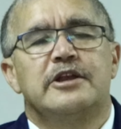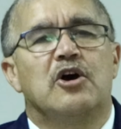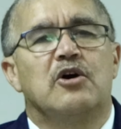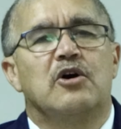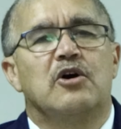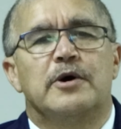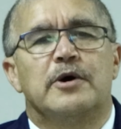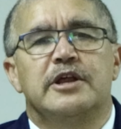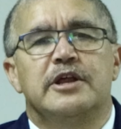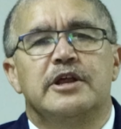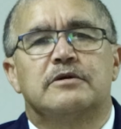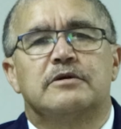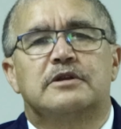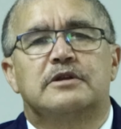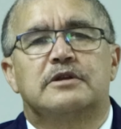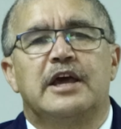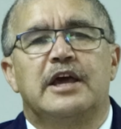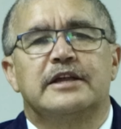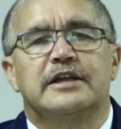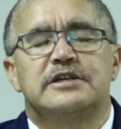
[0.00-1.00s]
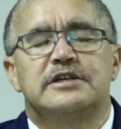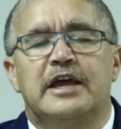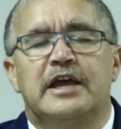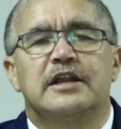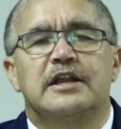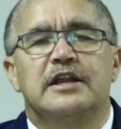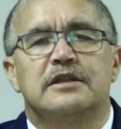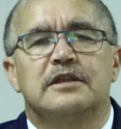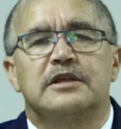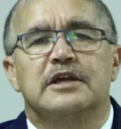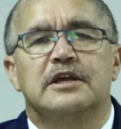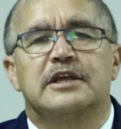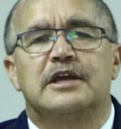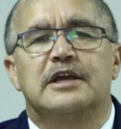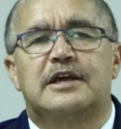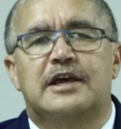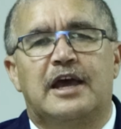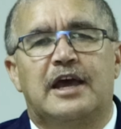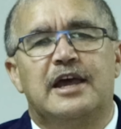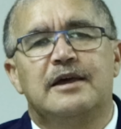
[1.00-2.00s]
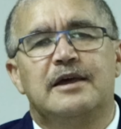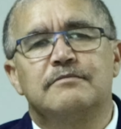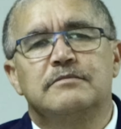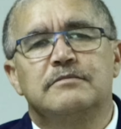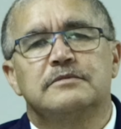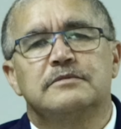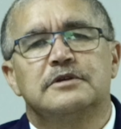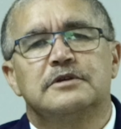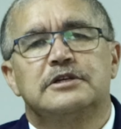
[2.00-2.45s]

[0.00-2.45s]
nobody could catch anything. He came,